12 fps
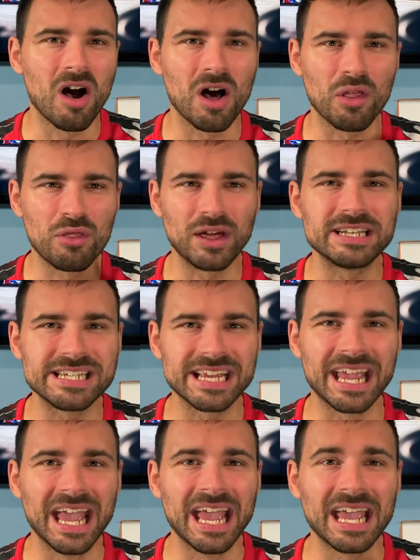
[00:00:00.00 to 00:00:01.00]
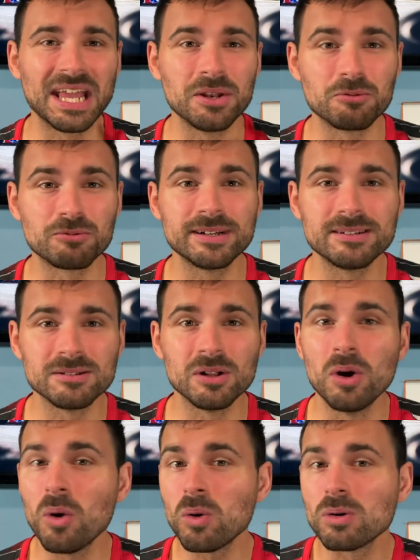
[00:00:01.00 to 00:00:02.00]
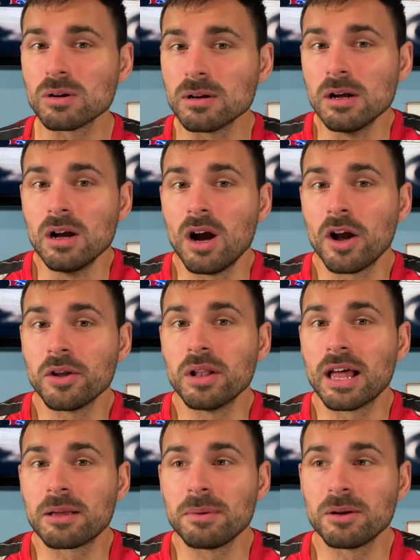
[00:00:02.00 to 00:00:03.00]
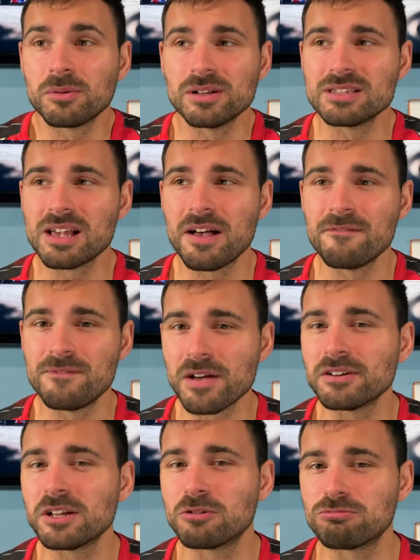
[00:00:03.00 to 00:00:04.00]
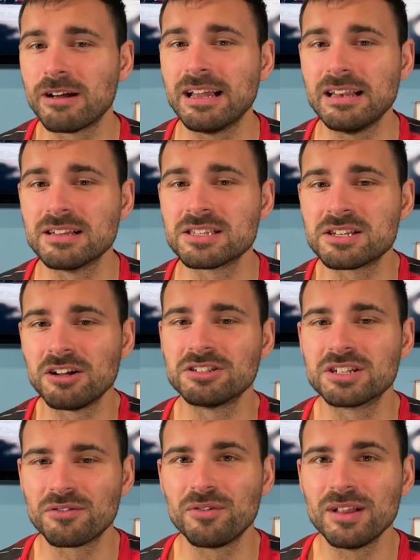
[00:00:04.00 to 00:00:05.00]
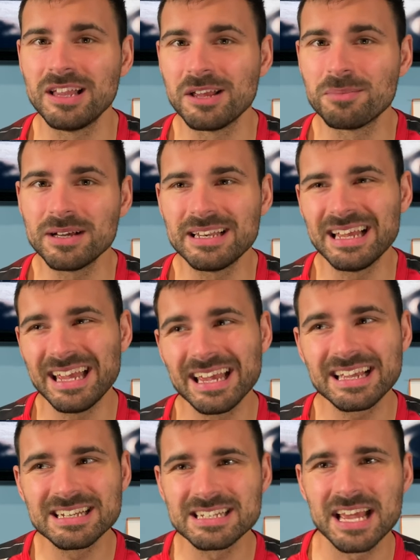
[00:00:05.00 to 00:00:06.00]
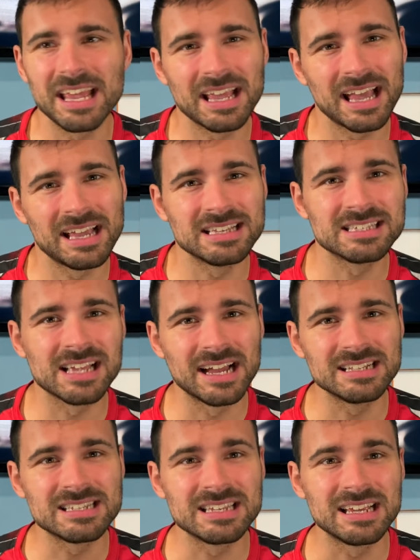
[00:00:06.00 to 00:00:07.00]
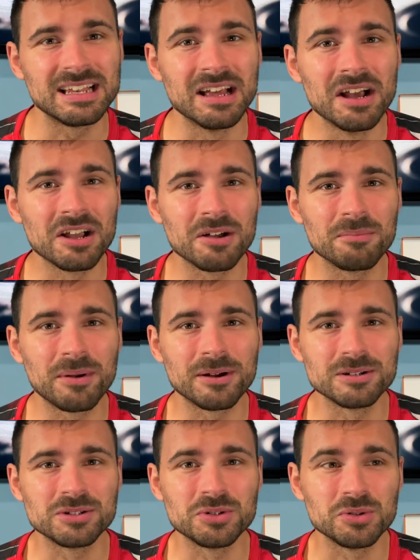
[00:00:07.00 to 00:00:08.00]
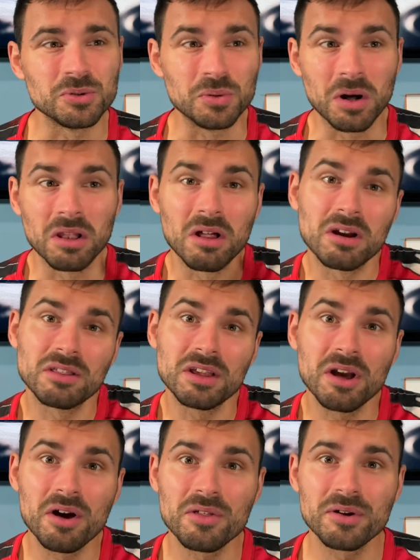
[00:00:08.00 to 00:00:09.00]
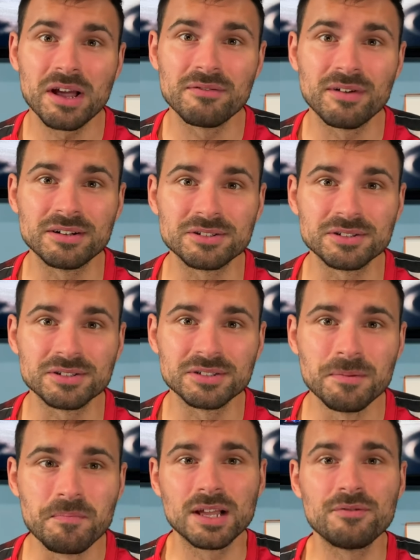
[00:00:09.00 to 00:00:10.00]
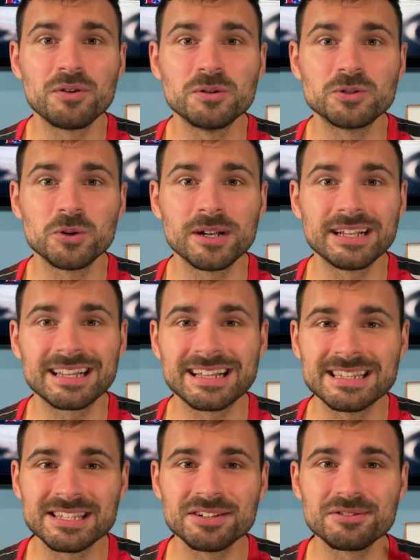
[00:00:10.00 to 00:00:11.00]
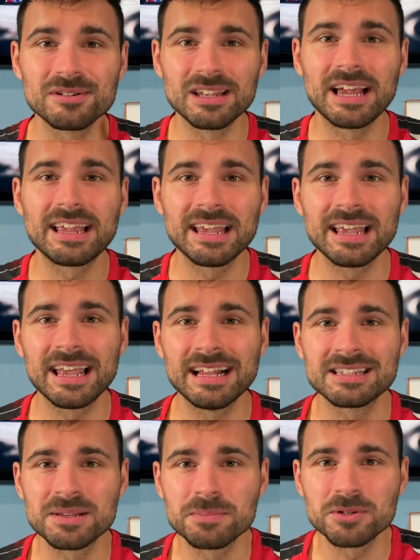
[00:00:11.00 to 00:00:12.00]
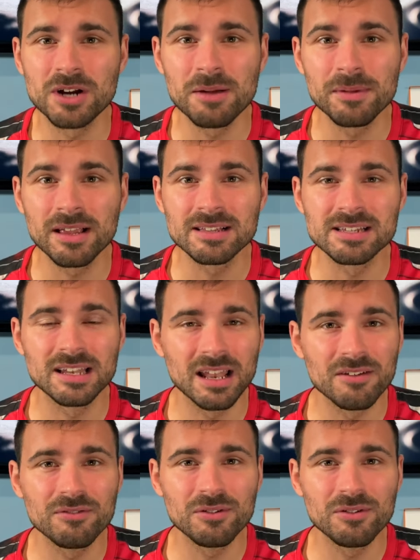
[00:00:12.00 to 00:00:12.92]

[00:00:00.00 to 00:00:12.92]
authentic and real? Or are you like me, where it's a very great nostalgic feeling, but it can take a side seat compared to a lot of the other adventures? If you enjoyed it, consider liking and subscribing, because I'd love